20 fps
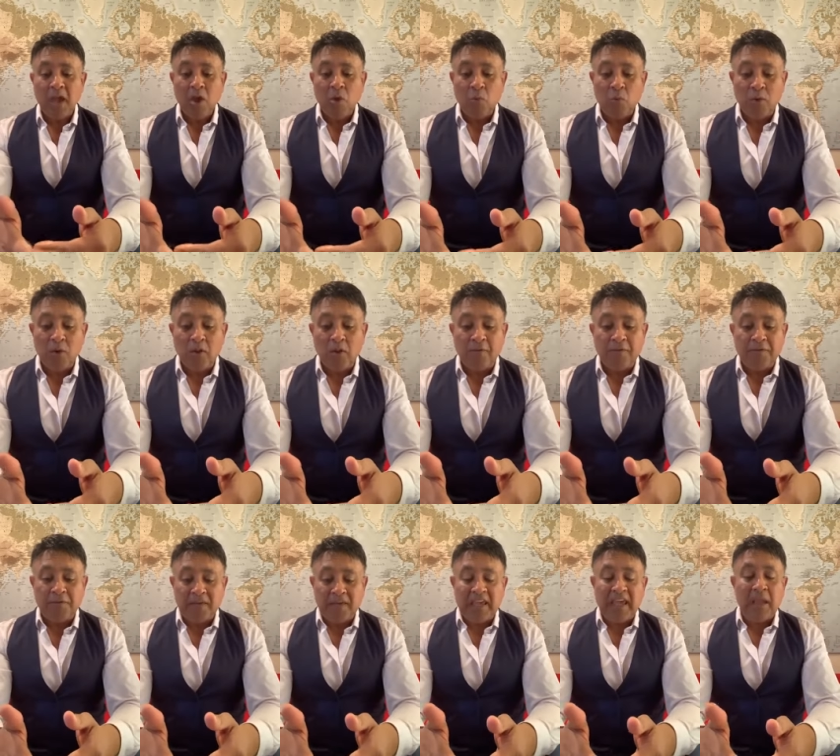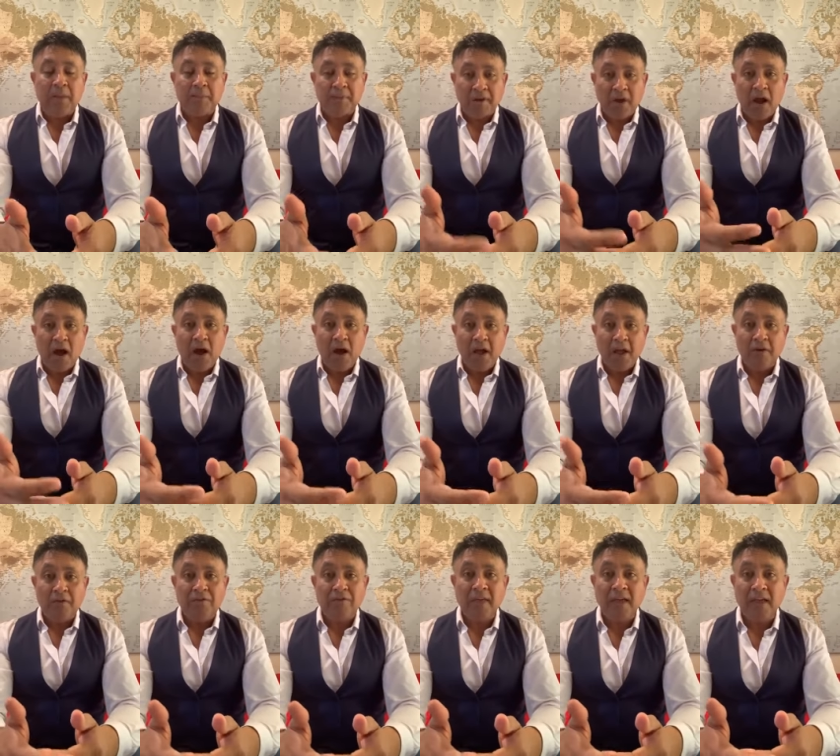We'll obviously keep an eye
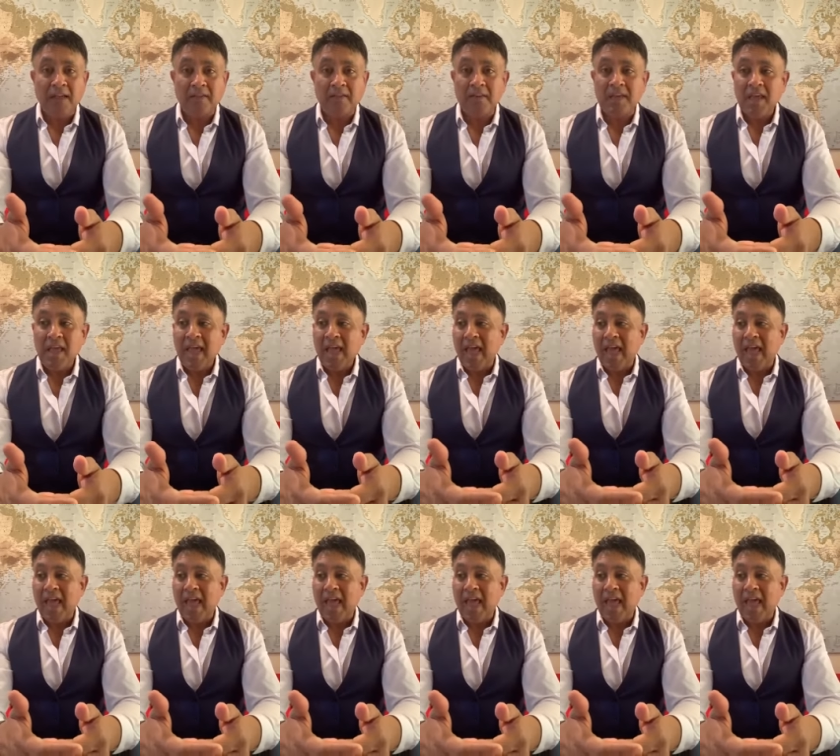on that